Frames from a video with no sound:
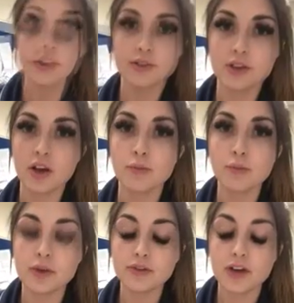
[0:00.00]
So
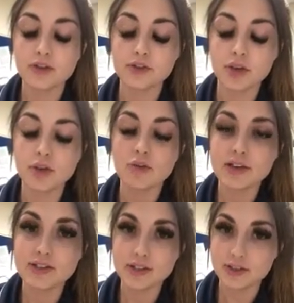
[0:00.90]
moving on to
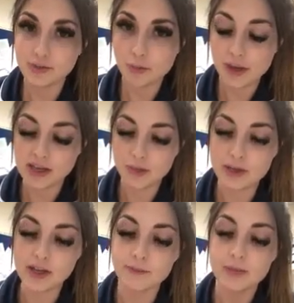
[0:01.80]
risks for
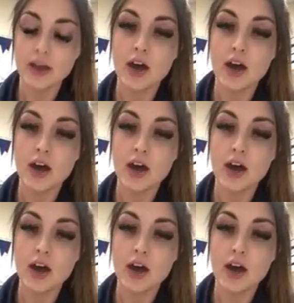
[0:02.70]
baby,